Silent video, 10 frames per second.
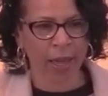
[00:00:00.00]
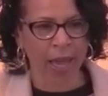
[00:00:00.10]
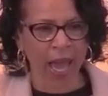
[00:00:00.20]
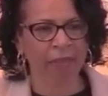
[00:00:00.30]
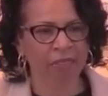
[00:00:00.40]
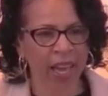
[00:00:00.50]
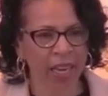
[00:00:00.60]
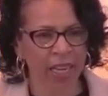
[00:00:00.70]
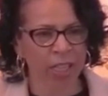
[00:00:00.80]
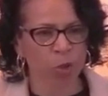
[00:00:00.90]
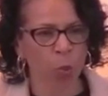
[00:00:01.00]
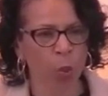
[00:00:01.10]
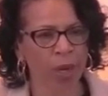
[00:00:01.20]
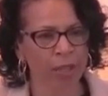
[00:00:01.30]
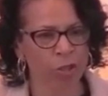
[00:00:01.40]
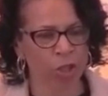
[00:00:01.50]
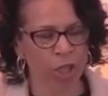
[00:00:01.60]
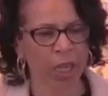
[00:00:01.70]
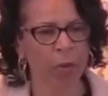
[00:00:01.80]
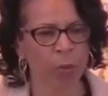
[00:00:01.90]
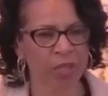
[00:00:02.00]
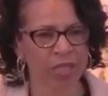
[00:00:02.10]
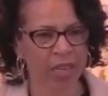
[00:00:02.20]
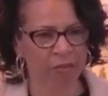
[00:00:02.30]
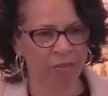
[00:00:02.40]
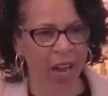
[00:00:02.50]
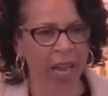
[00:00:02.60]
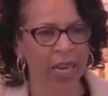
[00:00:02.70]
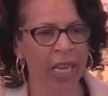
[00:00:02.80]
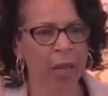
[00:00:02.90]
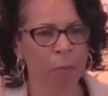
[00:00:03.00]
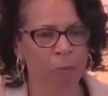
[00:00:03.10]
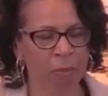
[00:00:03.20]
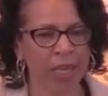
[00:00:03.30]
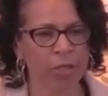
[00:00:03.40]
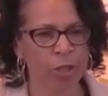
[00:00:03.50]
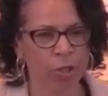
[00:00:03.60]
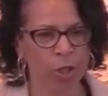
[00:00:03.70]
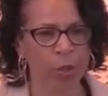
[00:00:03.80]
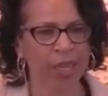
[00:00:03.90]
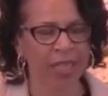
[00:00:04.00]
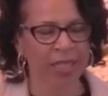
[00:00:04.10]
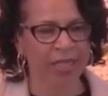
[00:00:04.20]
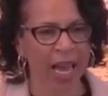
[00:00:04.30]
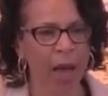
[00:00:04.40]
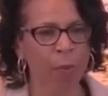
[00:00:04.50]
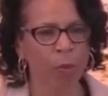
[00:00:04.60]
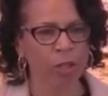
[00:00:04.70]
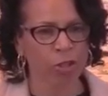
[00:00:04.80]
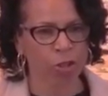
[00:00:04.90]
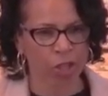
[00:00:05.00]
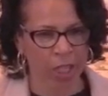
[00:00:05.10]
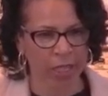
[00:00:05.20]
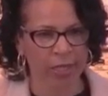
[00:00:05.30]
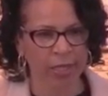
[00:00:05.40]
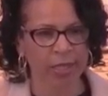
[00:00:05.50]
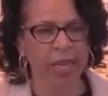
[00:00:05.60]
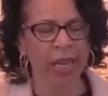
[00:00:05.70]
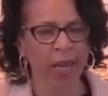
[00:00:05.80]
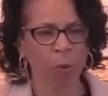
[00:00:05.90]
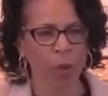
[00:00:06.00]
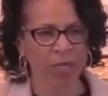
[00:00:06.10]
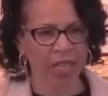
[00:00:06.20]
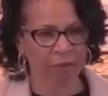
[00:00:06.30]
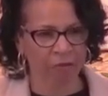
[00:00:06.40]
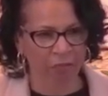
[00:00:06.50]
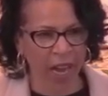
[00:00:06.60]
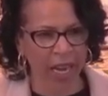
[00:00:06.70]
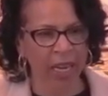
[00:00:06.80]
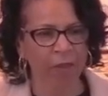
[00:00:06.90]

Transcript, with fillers: and that is what she was inviting me to do, is that which Jesus was inviting